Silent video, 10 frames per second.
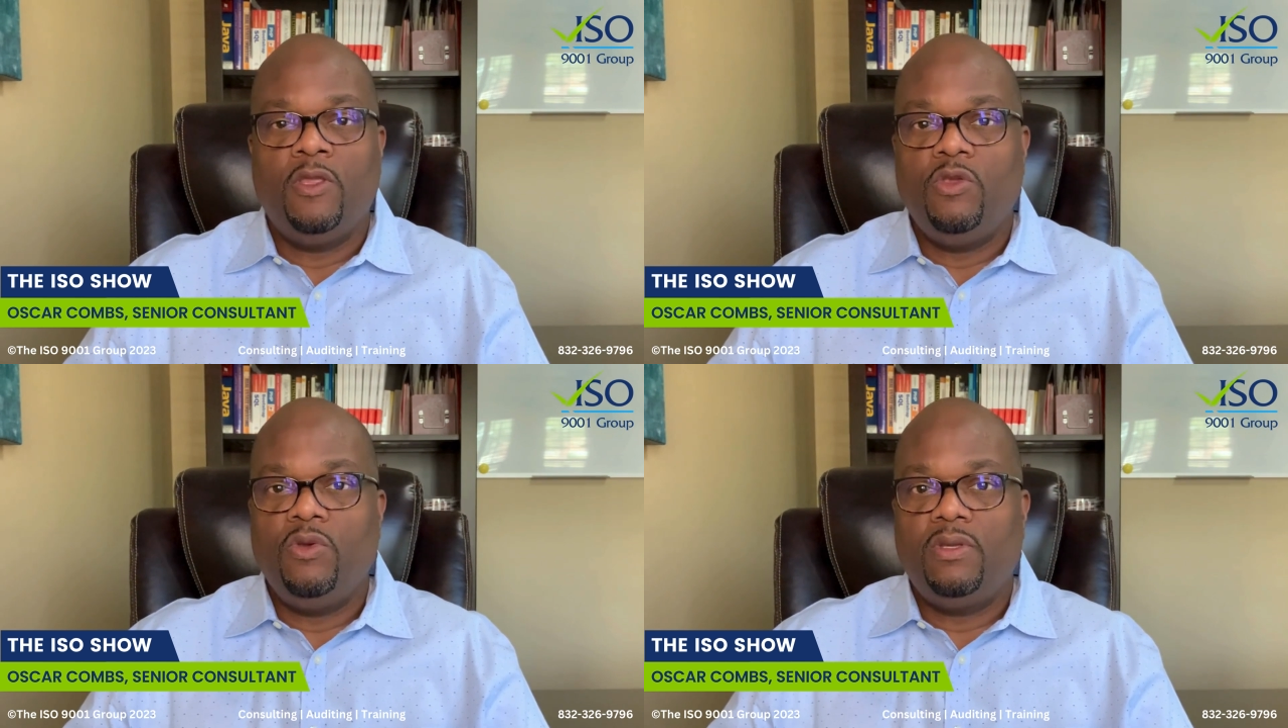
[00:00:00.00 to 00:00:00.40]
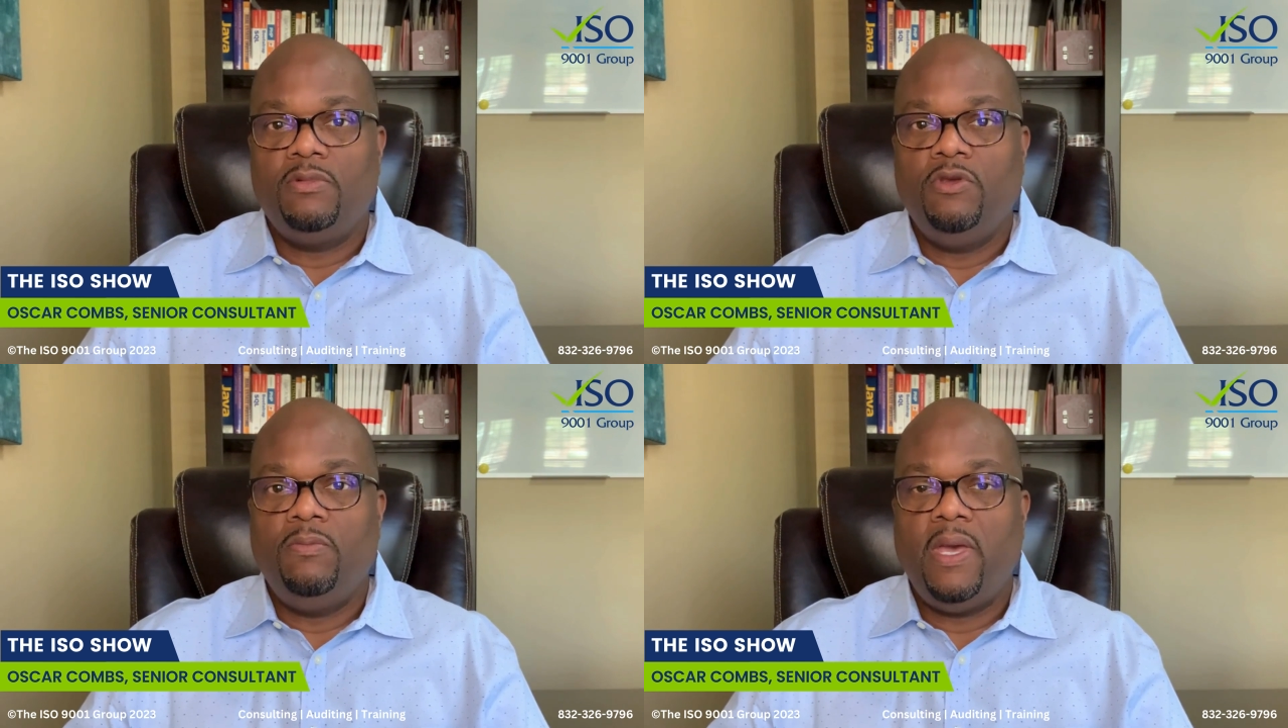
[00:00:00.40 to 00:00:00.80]

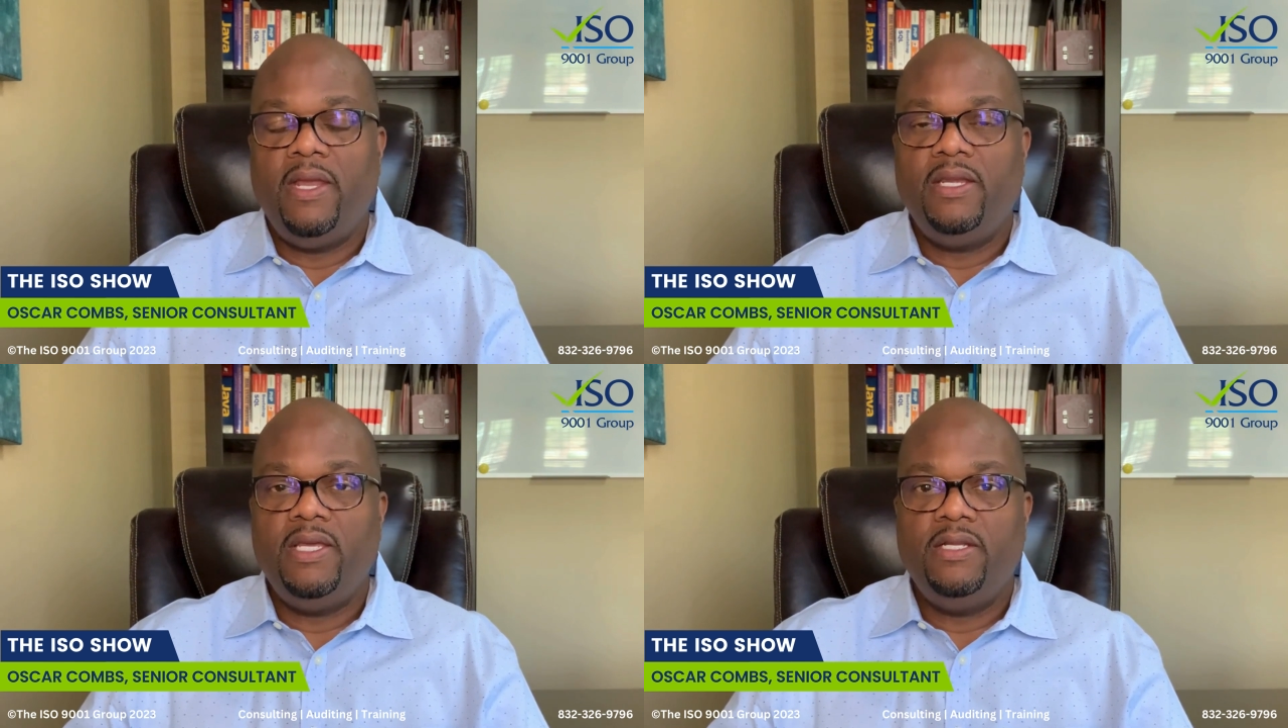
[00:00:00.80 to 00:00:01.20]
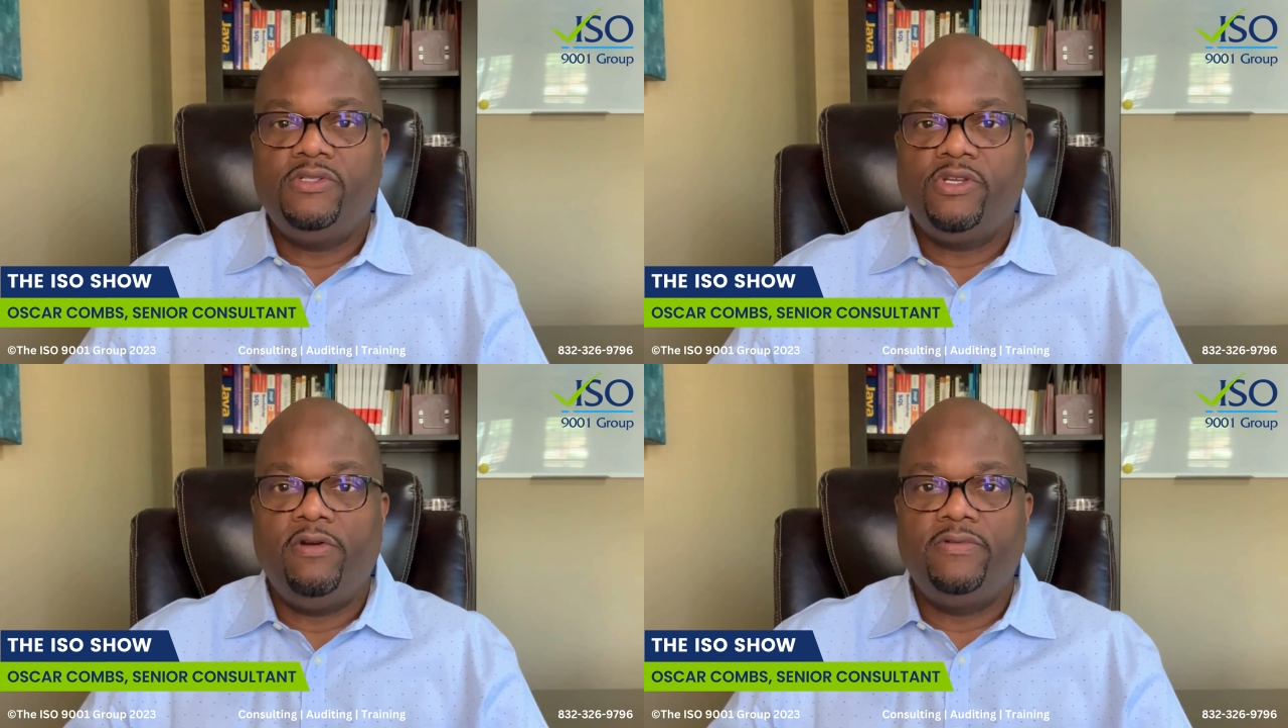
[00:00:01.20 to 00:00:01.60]
You may need
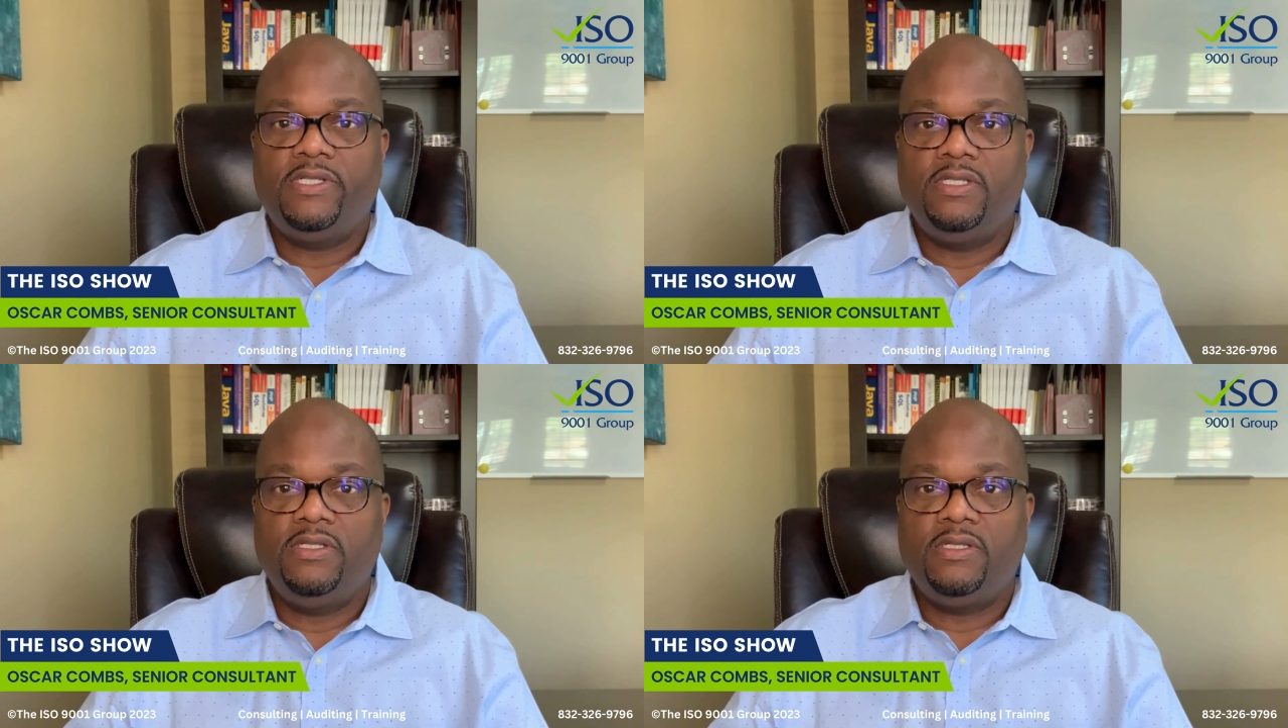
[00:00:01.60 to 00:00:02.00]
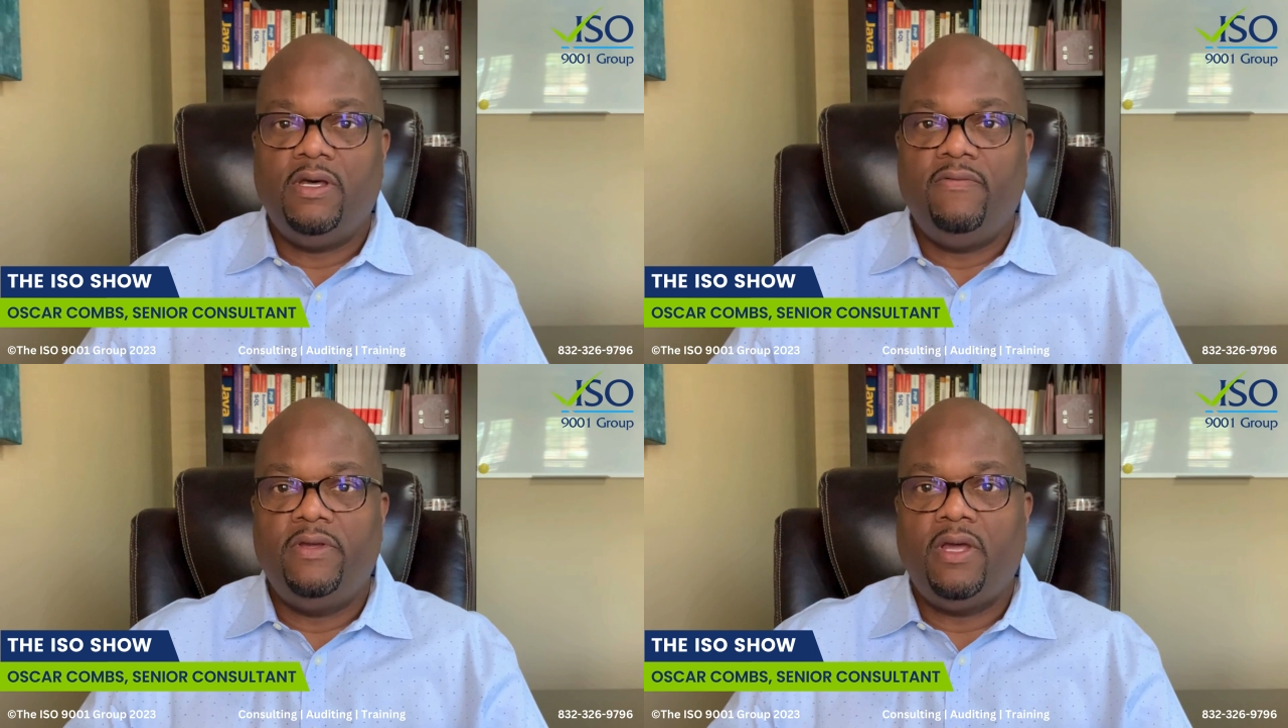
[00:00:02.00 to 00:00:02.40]
services
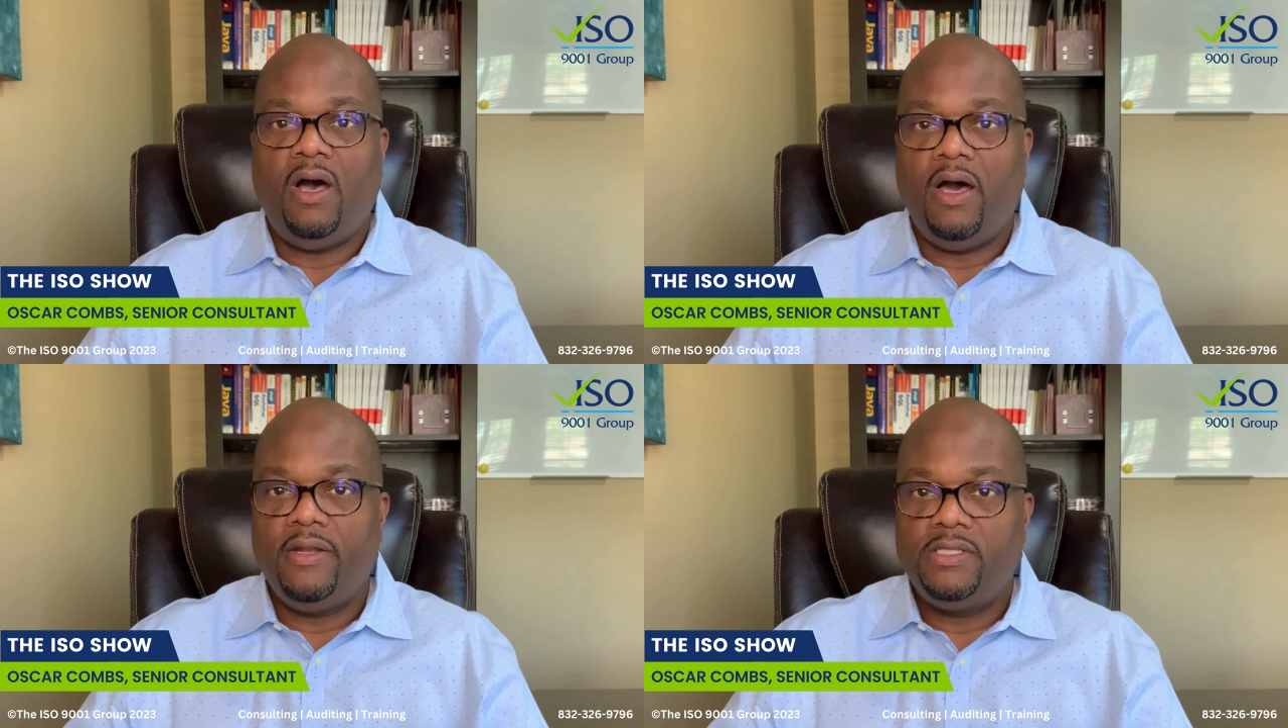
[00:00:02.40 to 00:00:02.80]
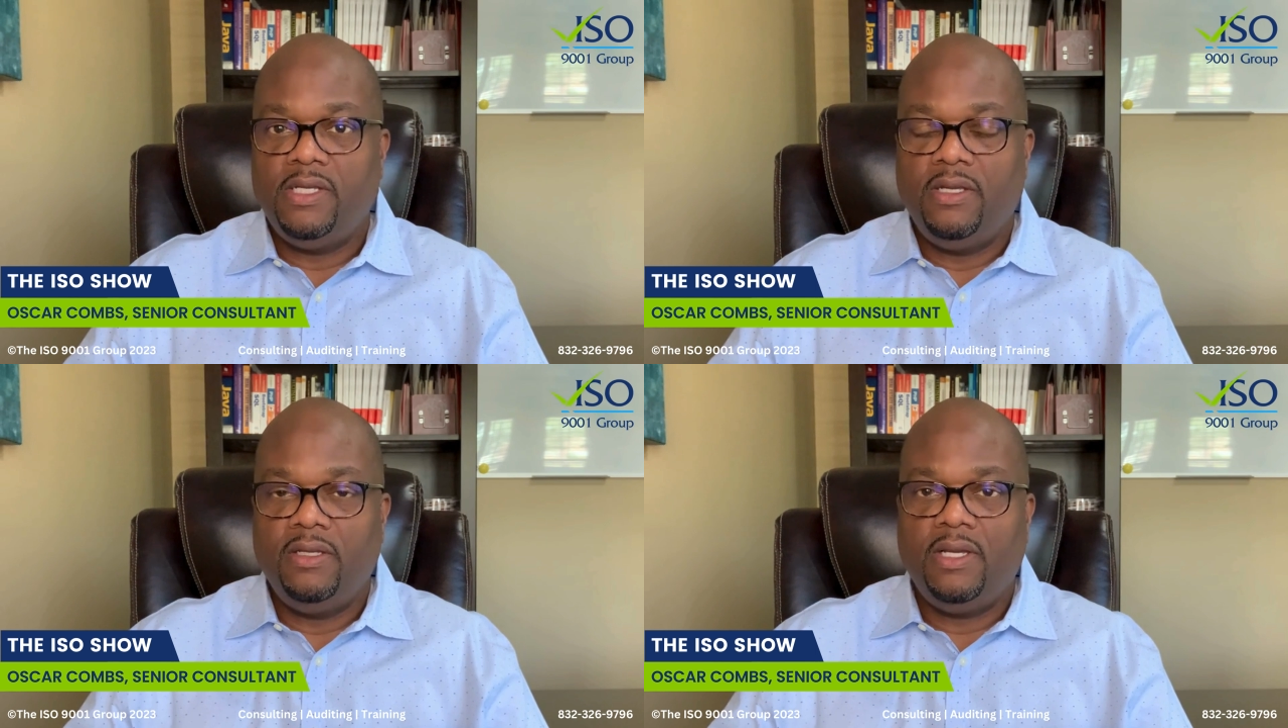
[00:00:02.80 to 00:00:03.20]
of an
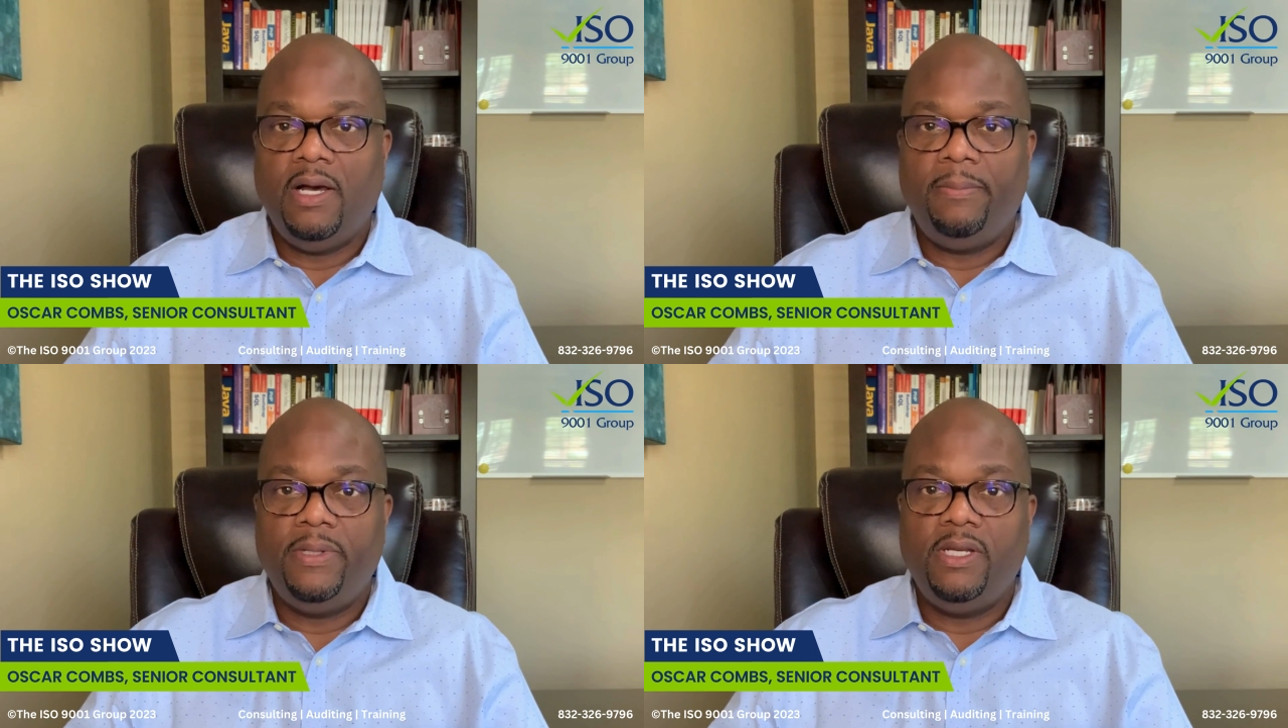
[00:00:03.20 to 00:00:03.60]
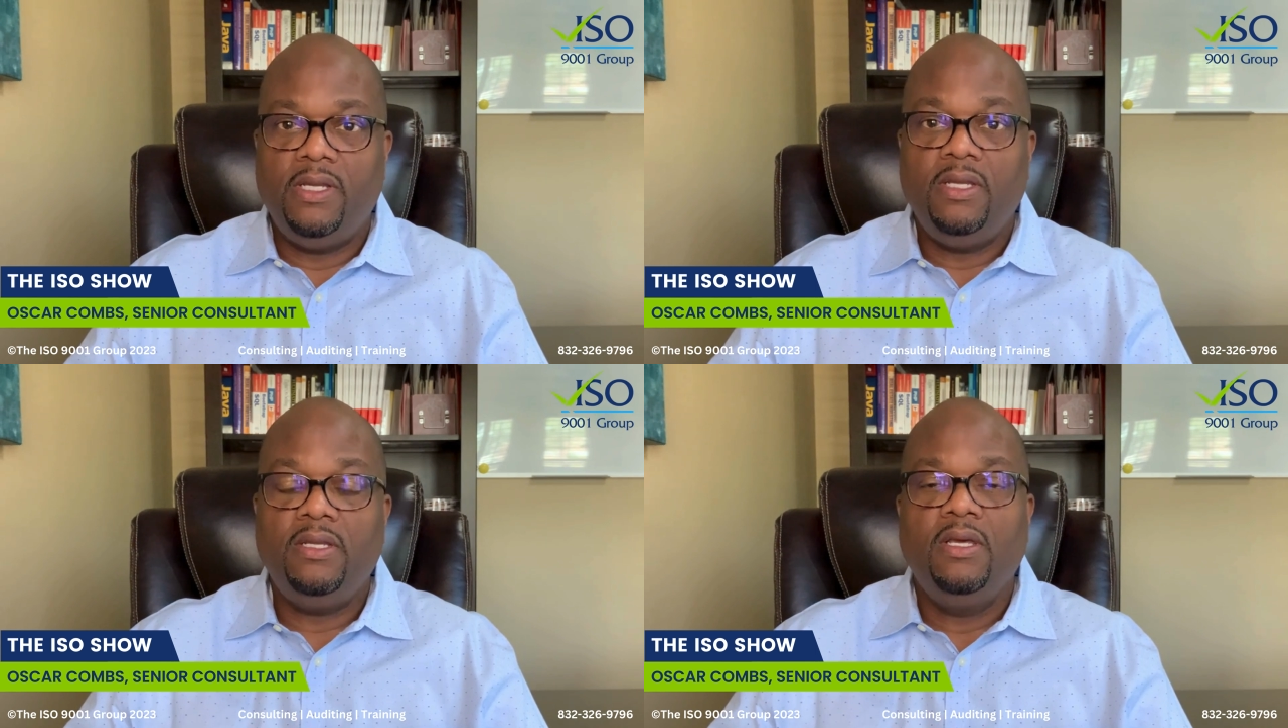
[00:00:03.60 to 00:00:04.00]
auditing
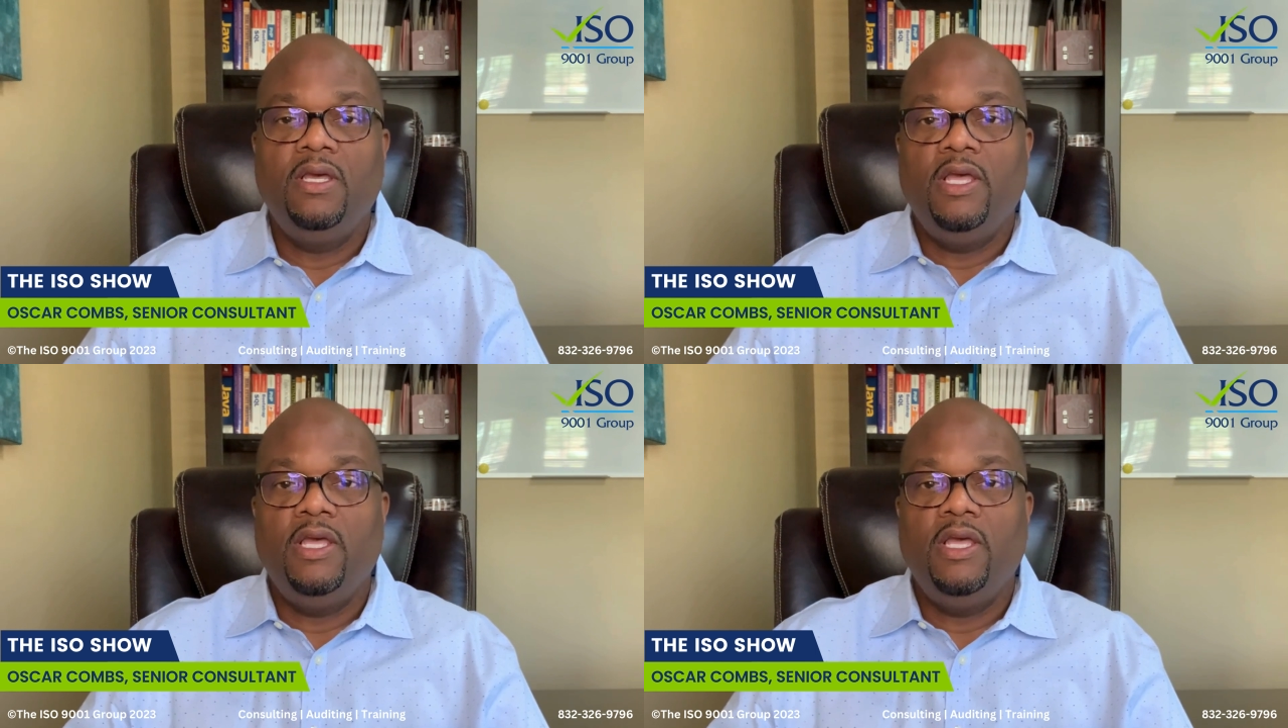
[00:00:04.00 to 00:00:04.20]
company.